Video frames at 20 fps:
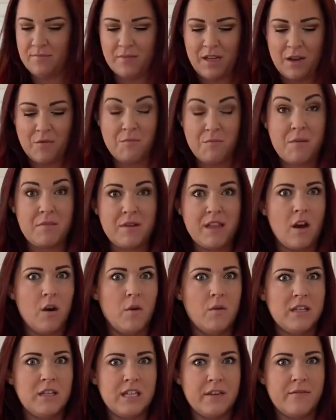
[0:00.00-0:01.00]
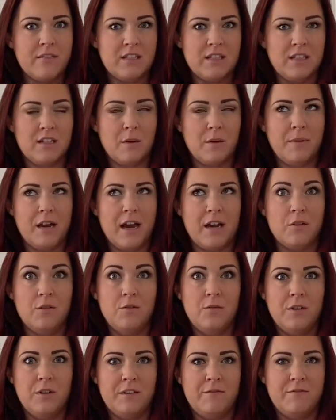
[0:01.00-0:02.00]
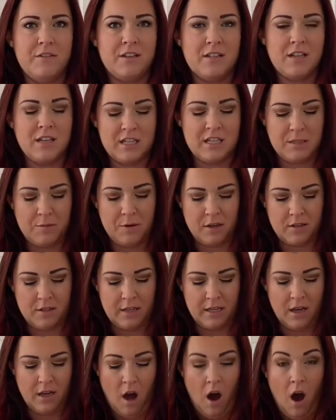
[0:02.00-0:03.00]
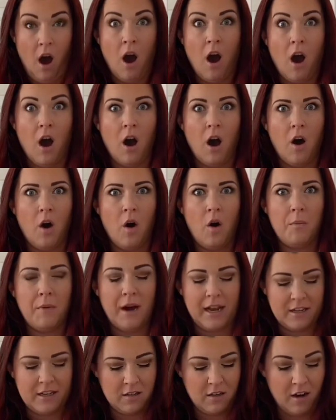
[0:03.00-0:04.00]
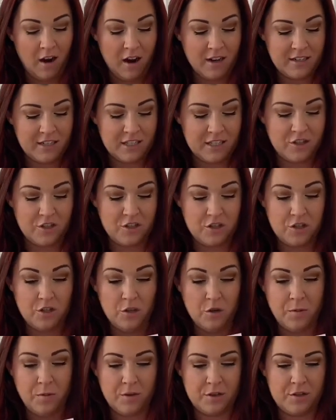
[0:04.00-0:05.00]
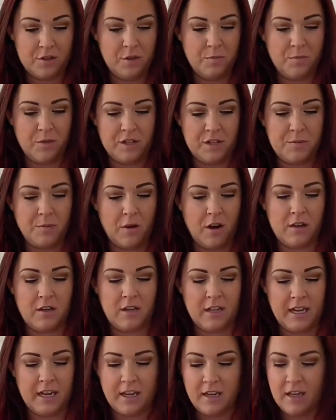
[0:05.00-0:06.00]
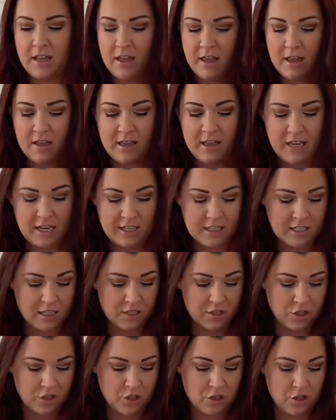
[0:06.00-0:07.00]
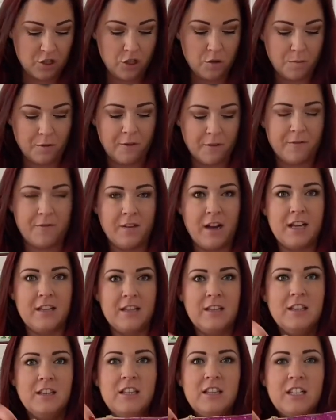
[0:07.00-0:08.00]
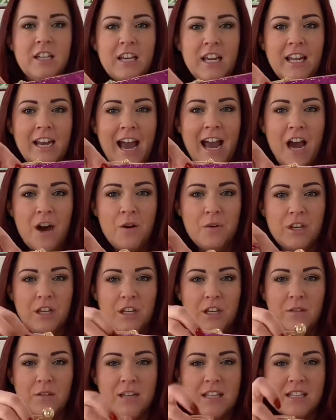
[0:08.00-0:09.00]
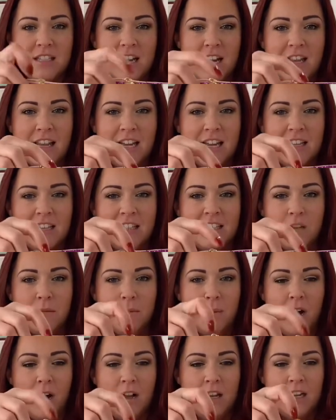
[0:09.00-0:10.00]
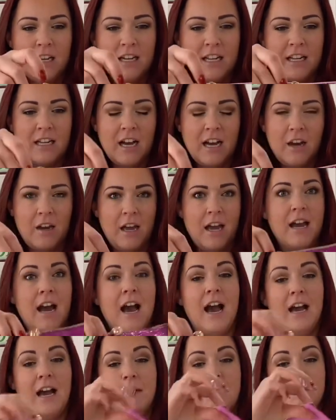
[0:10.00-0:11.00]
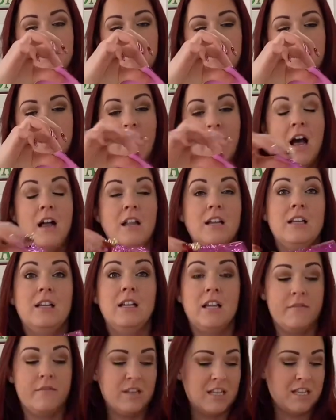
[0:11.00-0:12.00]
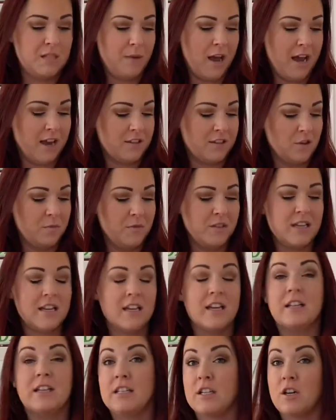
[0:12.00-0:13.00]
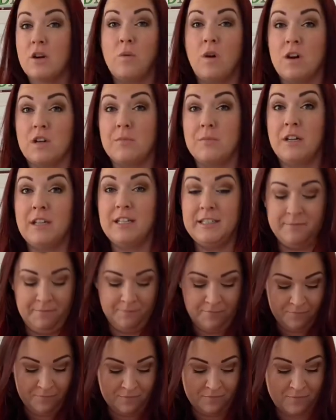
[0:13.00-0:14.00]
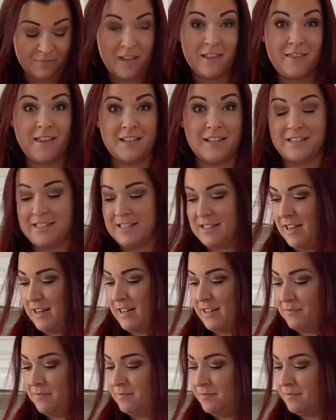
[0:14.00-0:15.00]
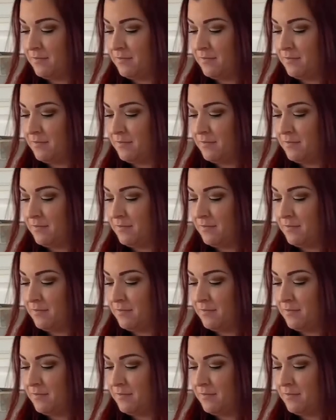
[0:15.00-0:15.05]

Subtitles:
And remember, they always give us a little bag. Ooh, it feels kind of sparkly. Oh my gosh, it's super, super sparkly. This is super fun. Look at how cute. It's got like a little ball in it. Okay, I'm loving this bag. It's almost like a glitter watermelon. That's exciting.